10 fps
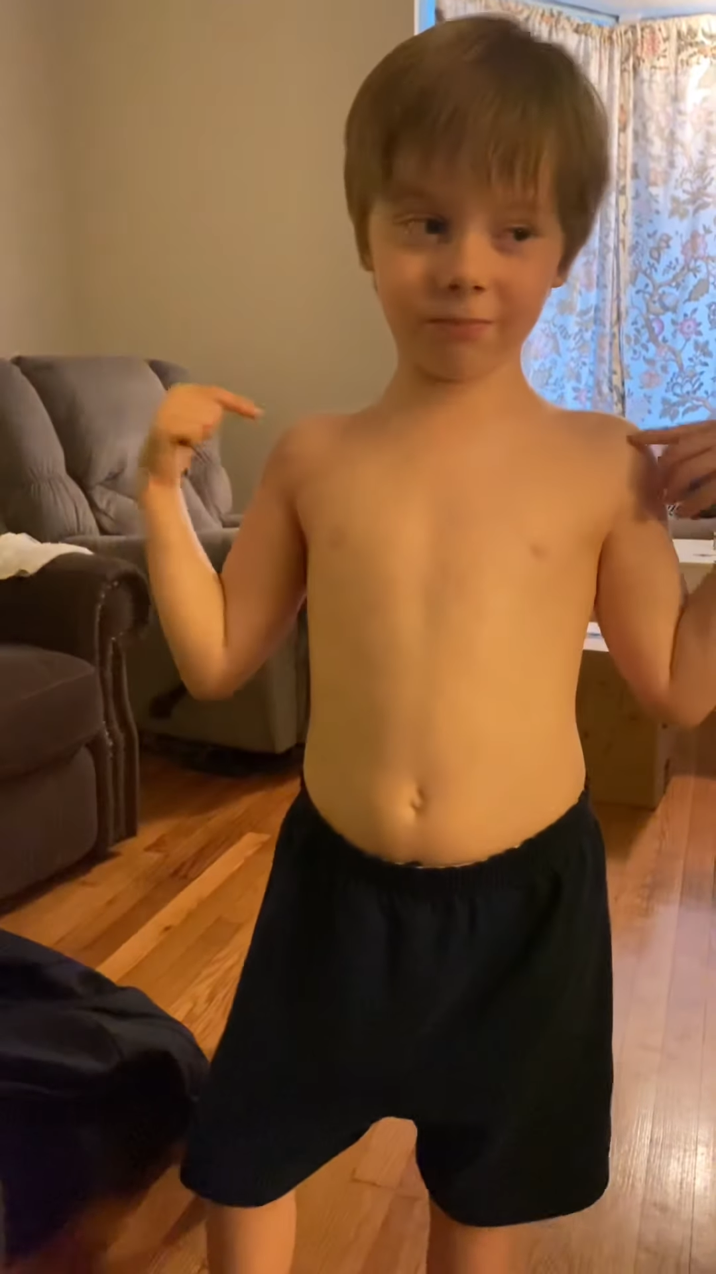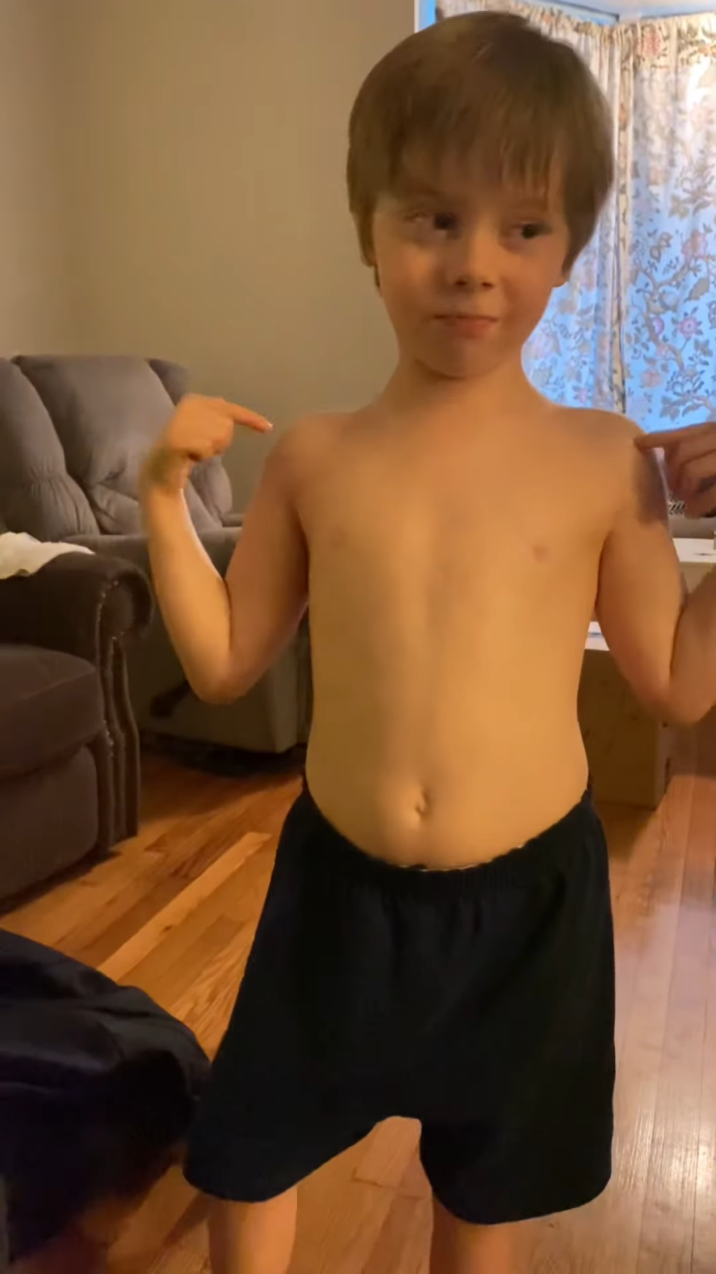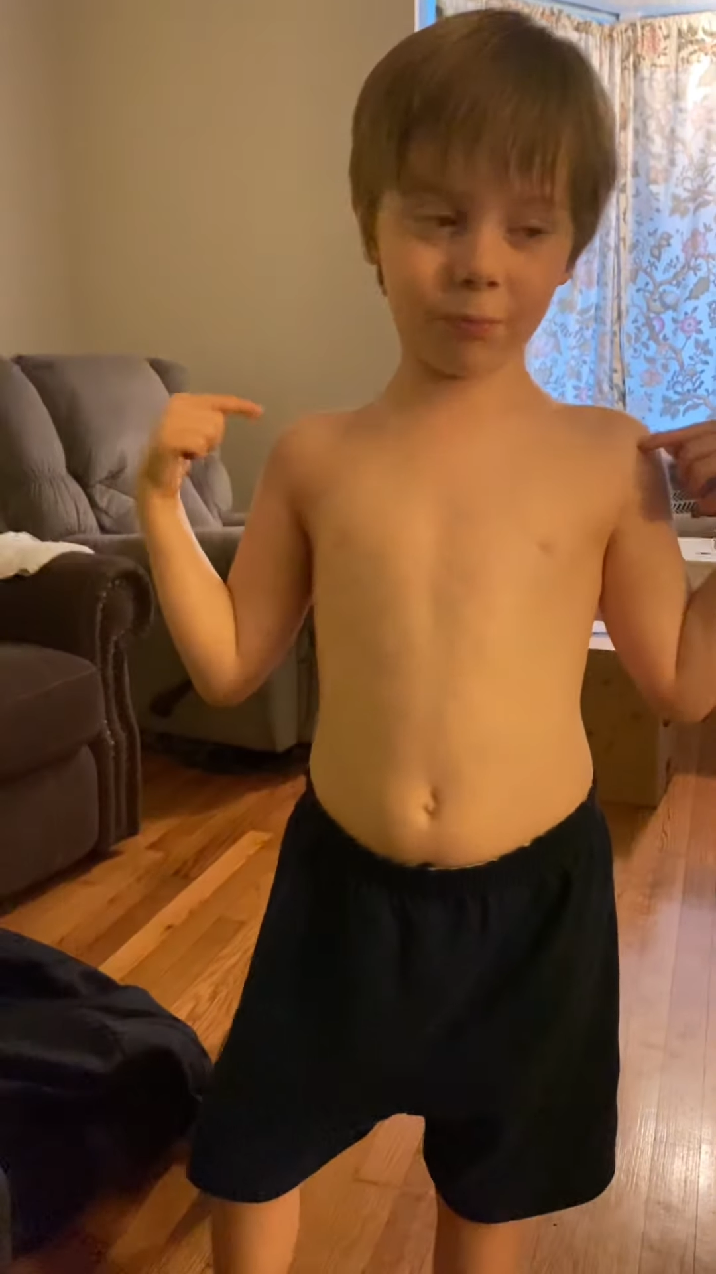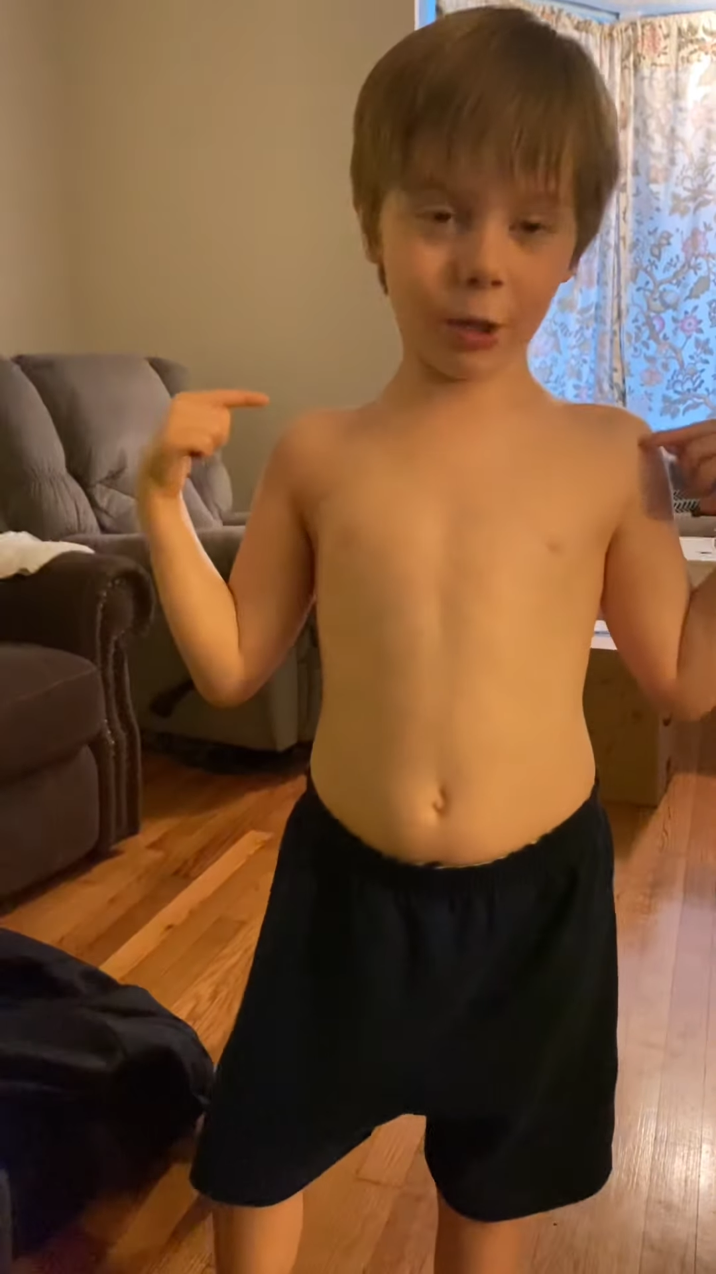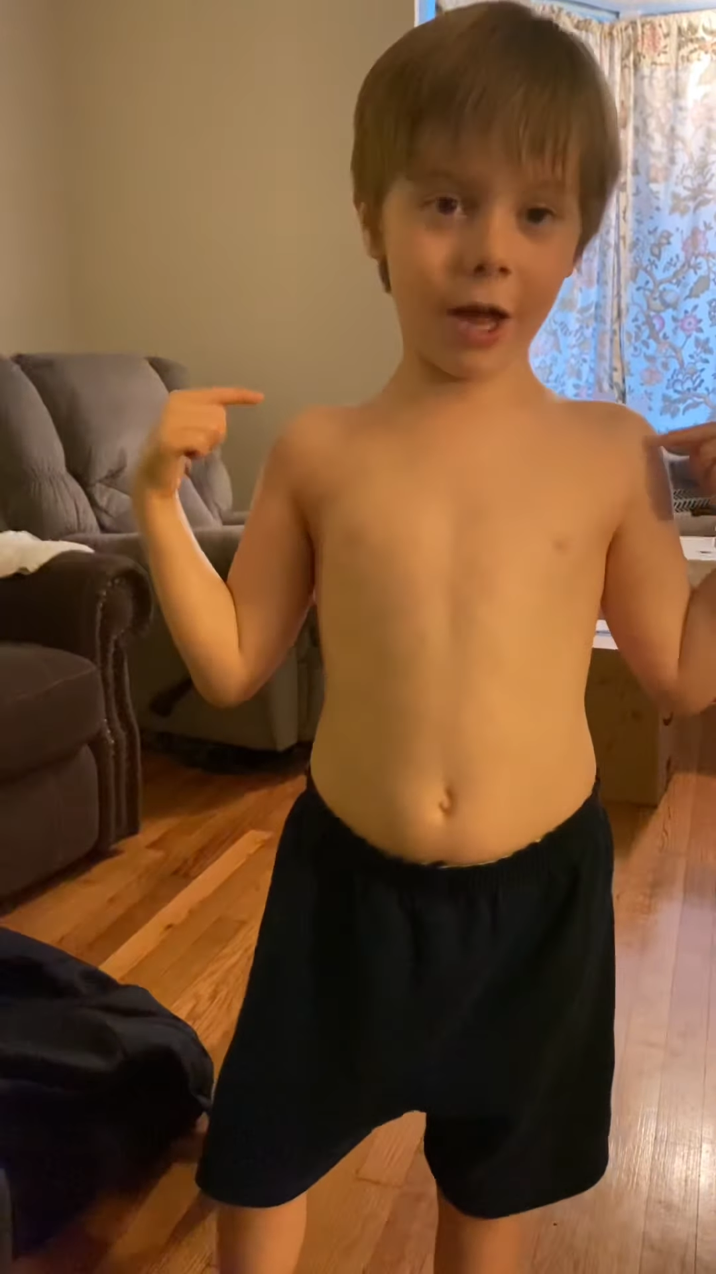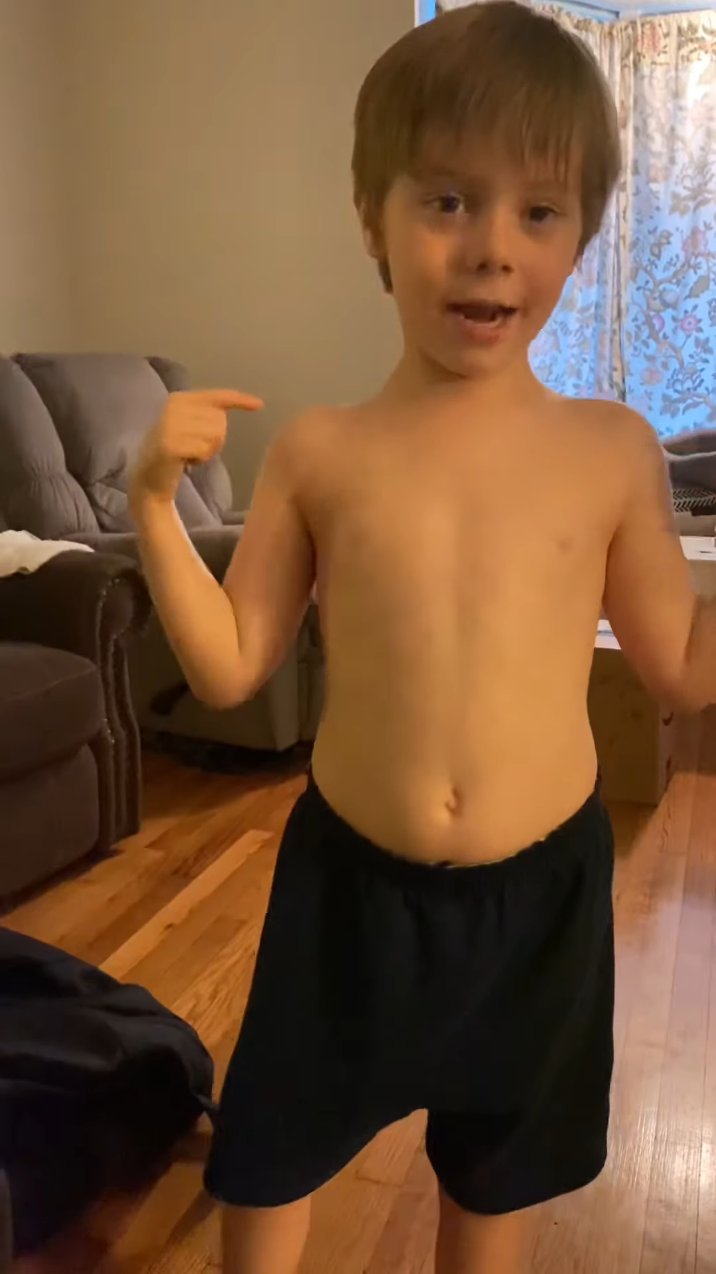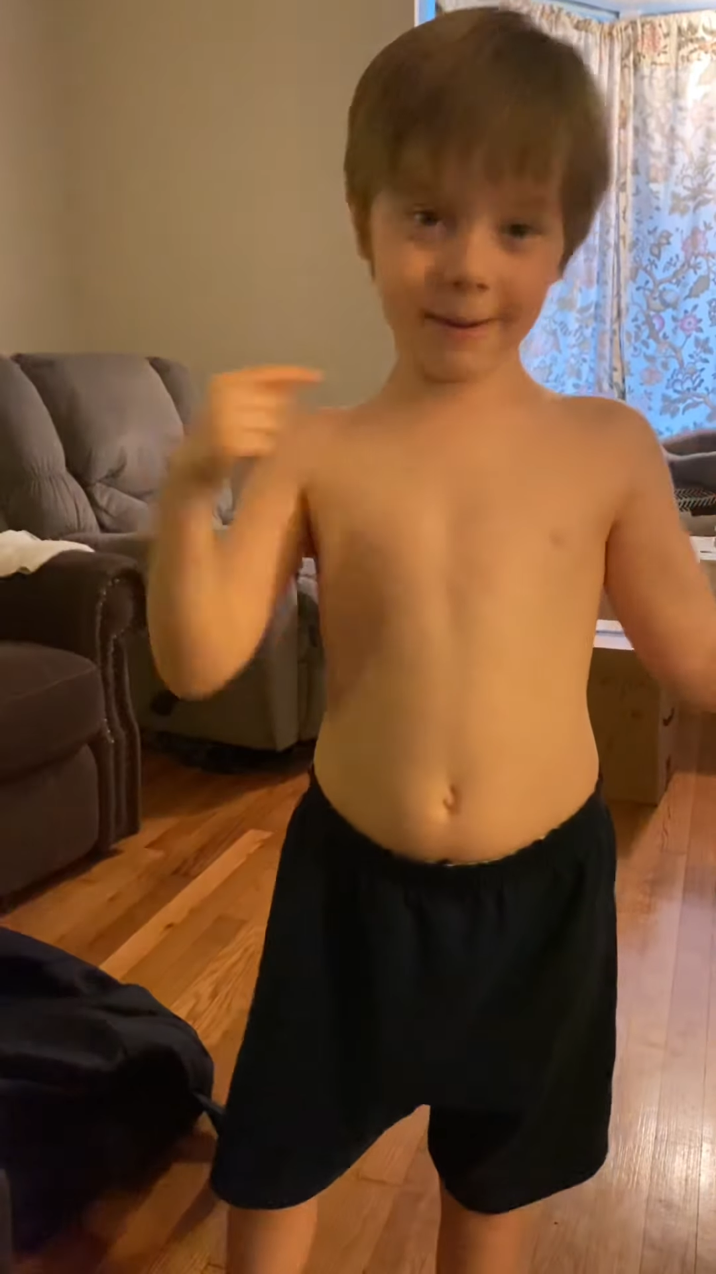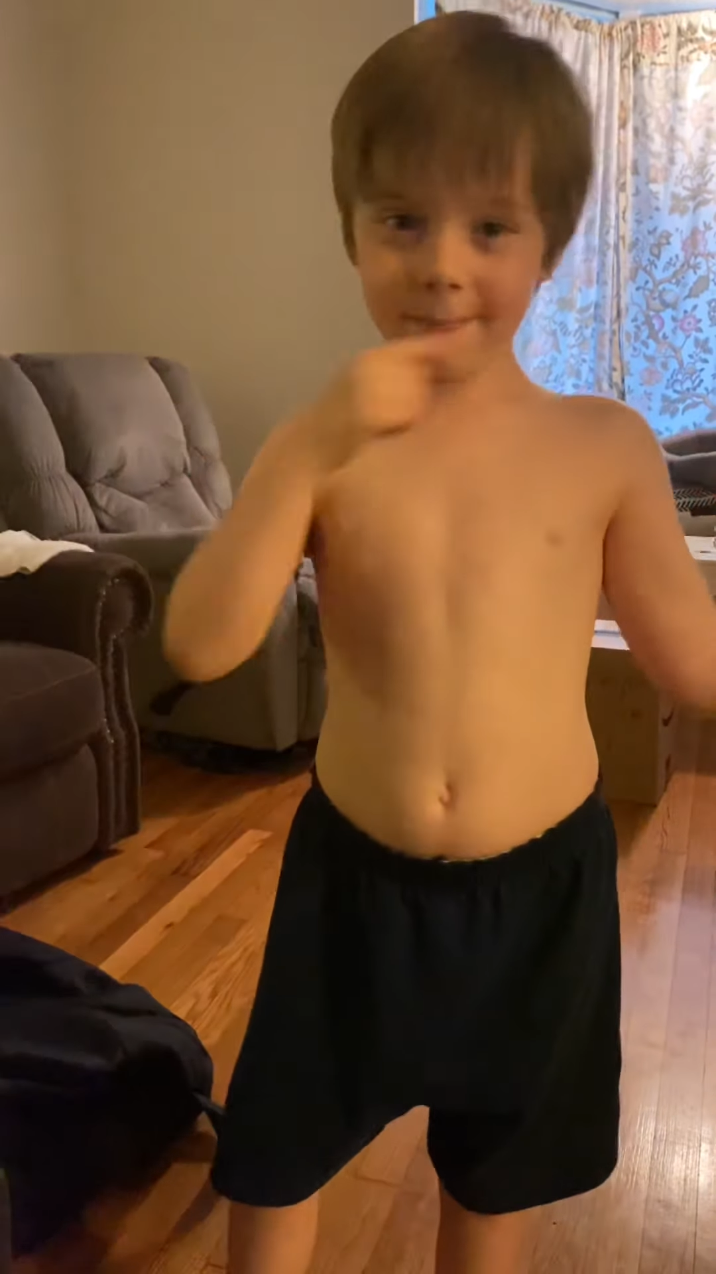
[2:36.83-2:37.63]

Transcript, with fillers: play